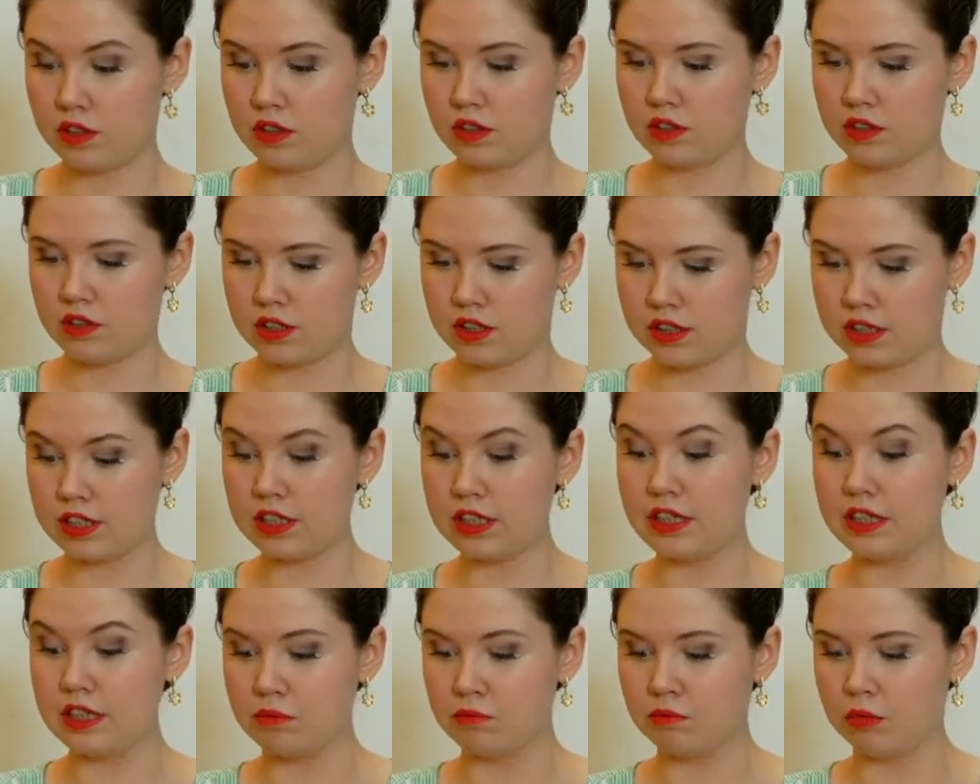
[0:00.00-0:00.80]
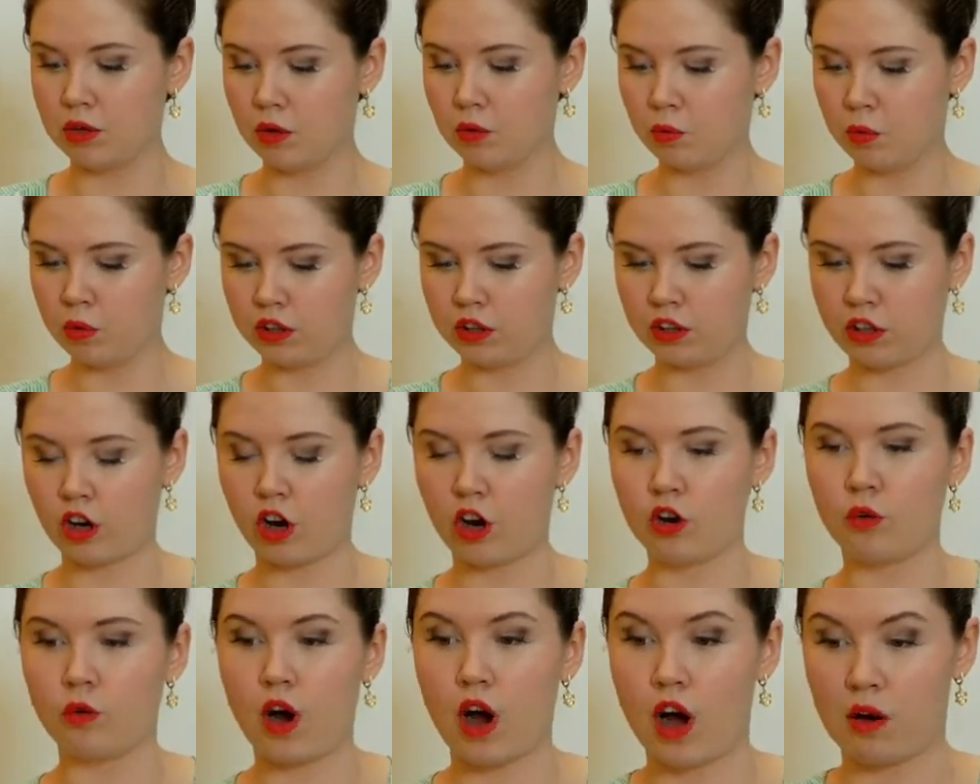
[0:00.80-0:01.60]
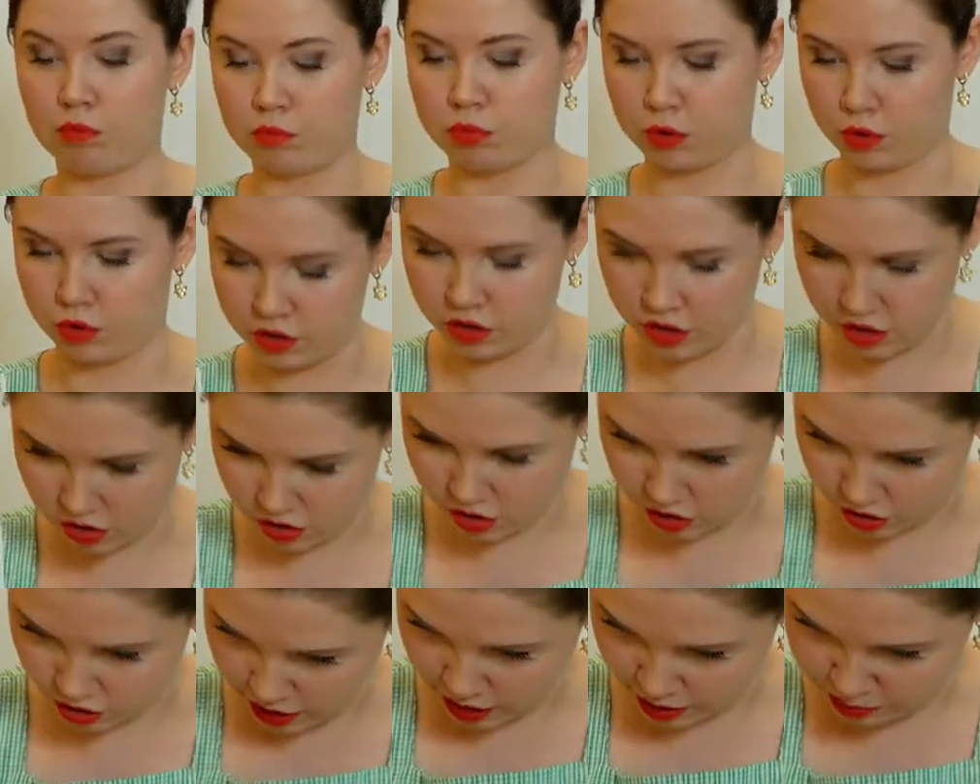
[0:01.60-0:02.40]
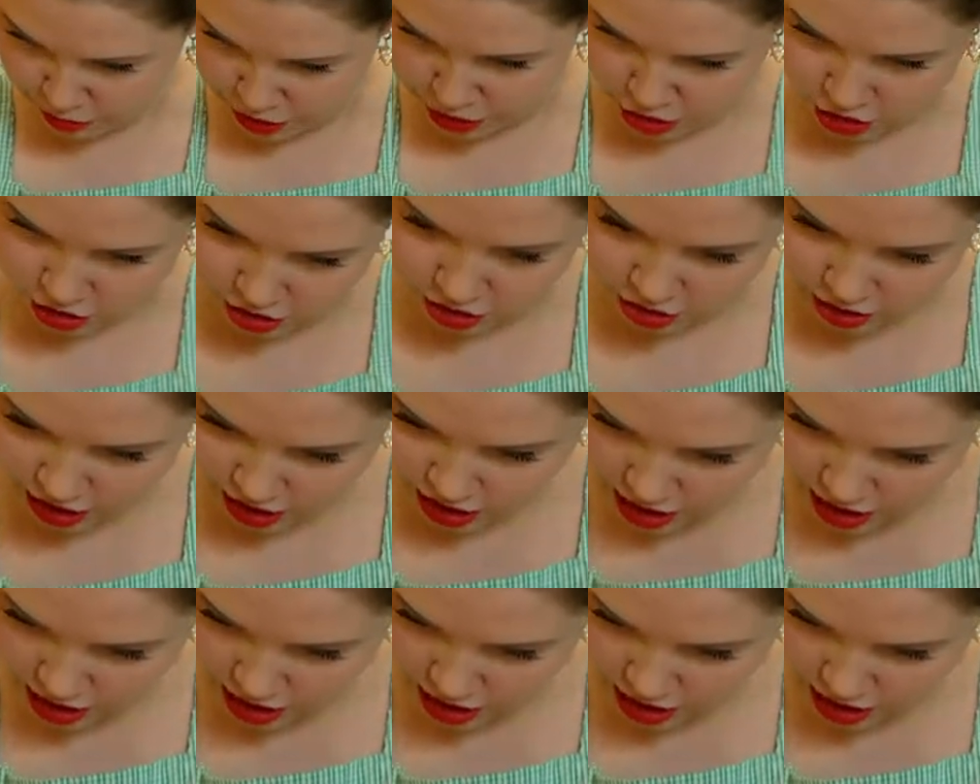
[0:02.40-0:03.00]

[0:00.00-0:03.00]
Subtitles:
steam will go upwards. So let me just